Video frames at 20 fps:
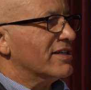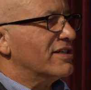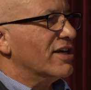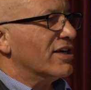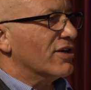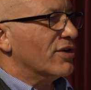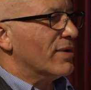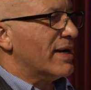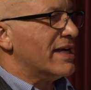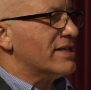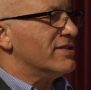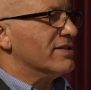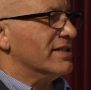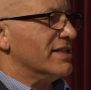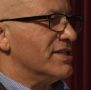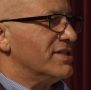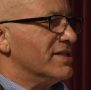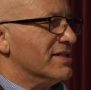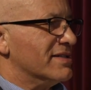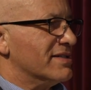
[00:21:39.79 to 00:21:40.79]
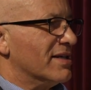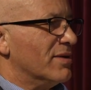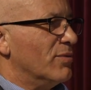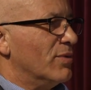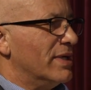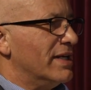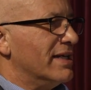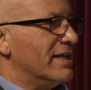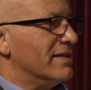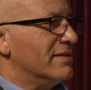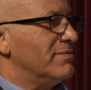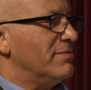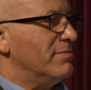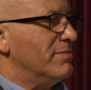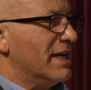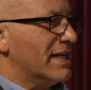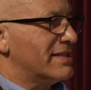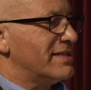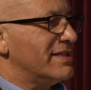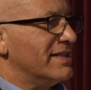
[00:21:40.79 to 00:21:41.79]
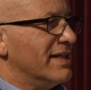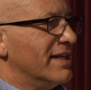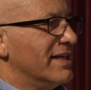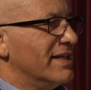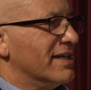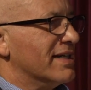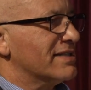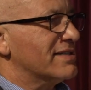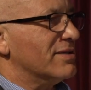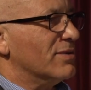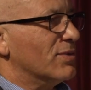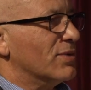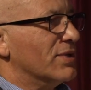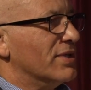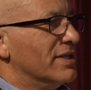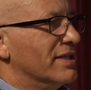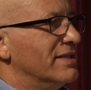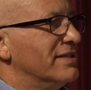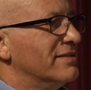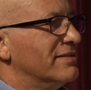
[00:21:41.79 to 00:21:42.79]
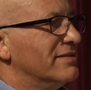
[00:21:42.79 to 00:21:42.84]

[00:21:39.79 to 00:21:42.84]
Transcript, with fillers: congratulations on winning that CIS award.